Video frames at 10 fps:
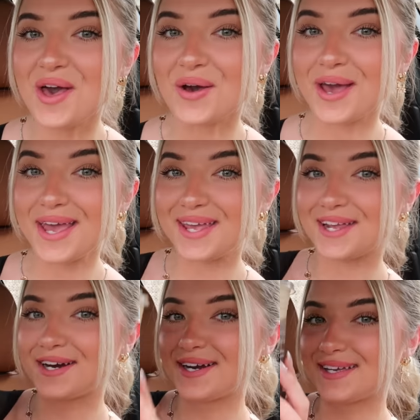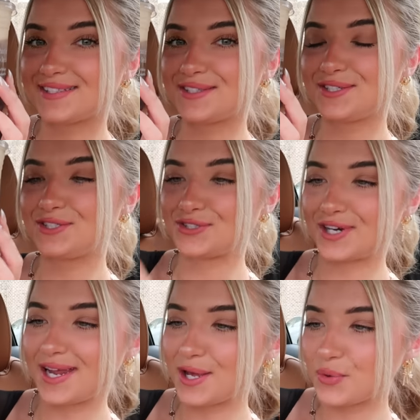Okay, here is the
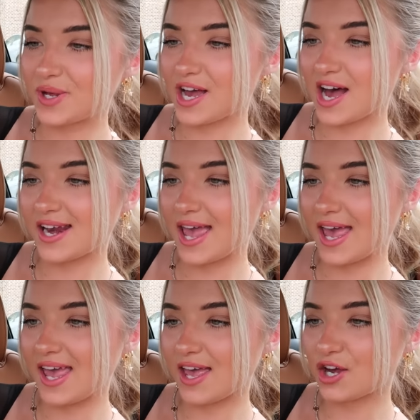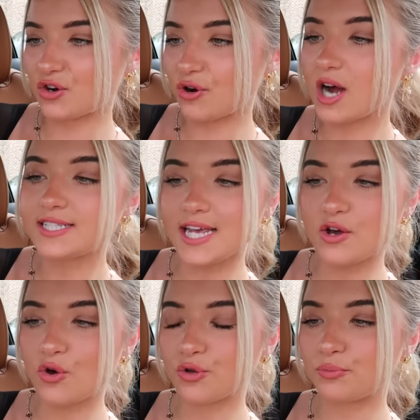drink. We got a grande
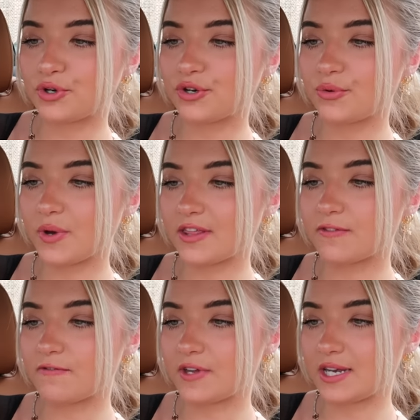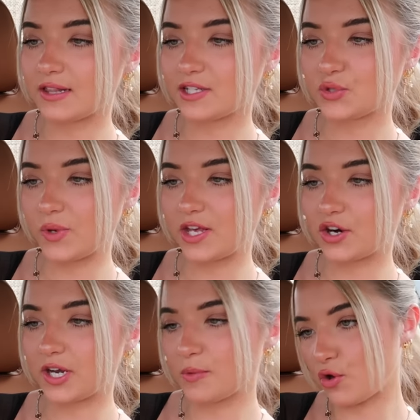cold brew with vanilla sweet
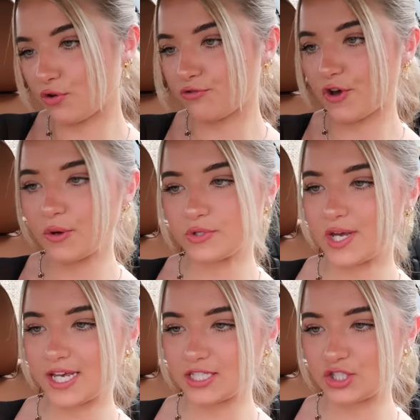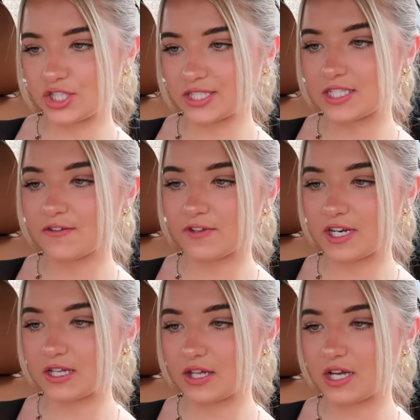cream cold foam. So I guess just a
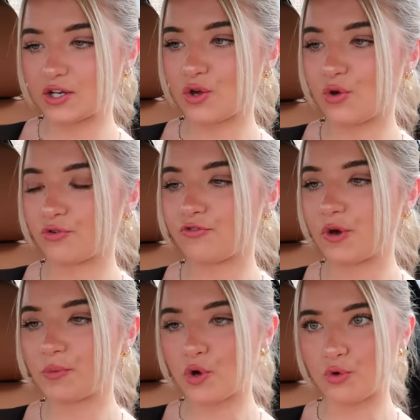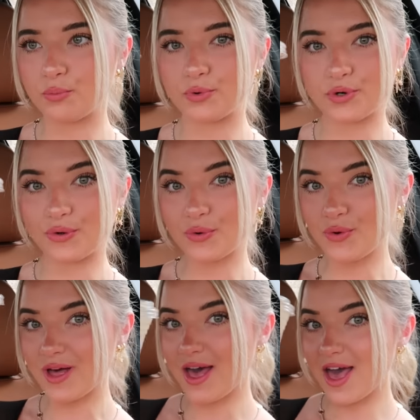vanilla cold foam cold
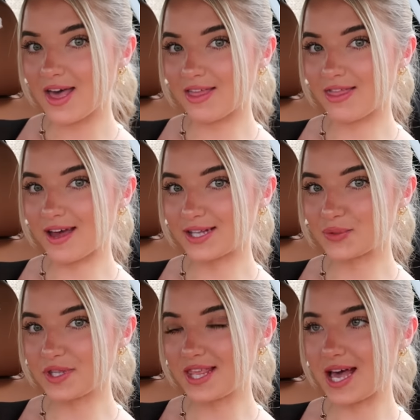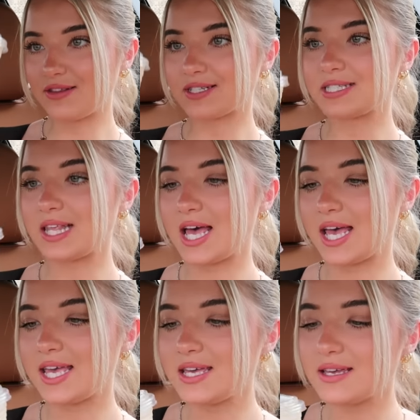brew. That's what that looks
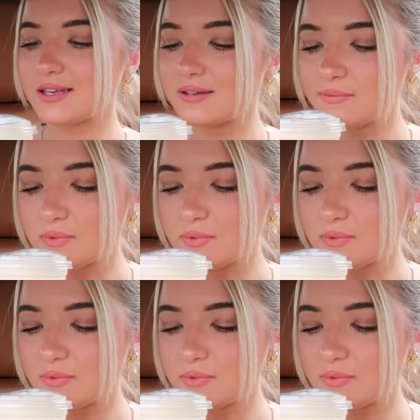like.